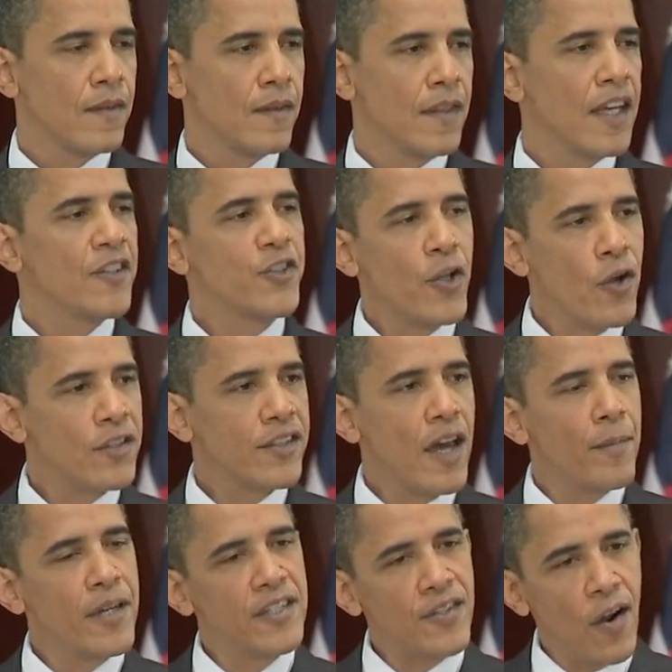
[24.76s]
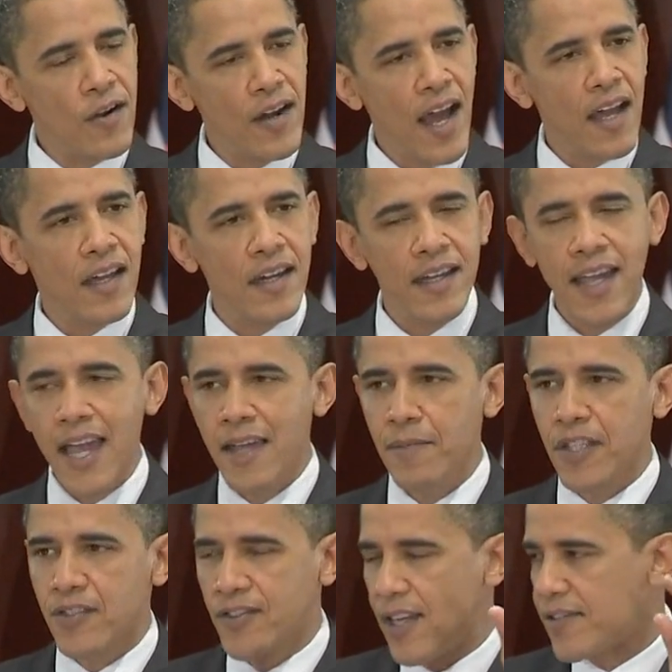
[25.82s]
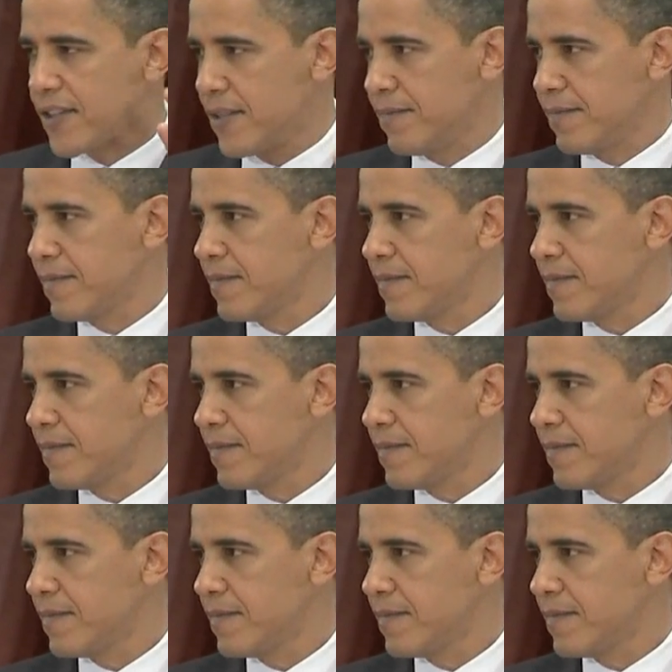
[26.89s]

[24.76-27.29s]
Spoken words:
That insurance companies are not going to game the system